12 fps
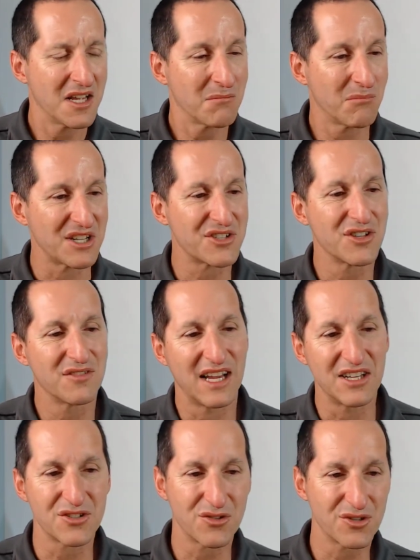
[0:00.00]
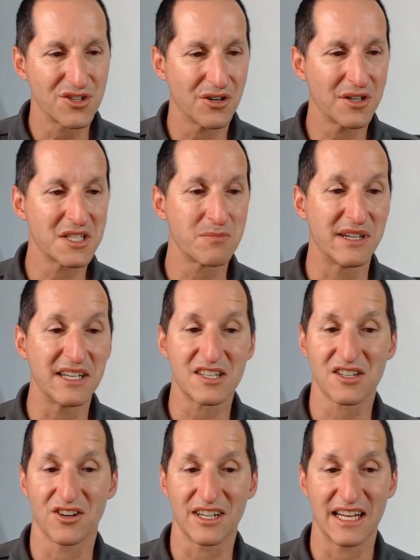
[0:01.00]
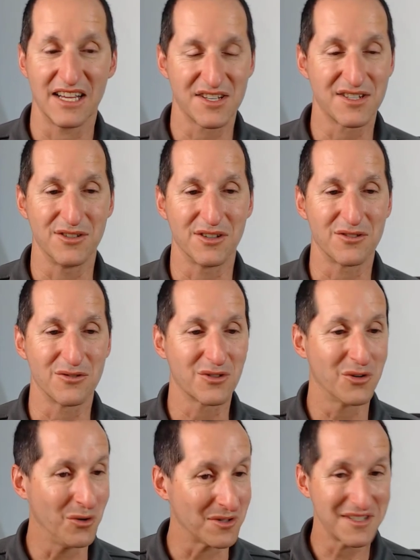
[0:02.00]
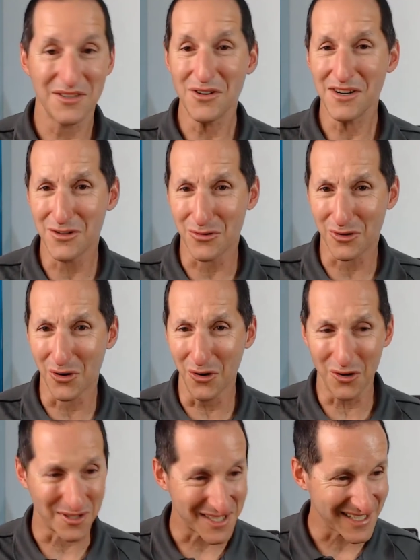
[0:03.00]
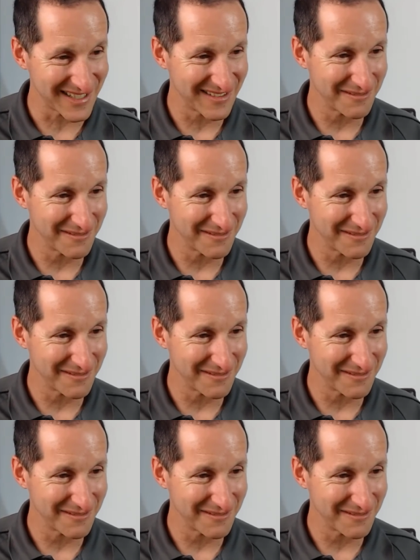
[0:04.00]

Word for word: My server has two sockets, but each socket has 32 cores. 32 cores!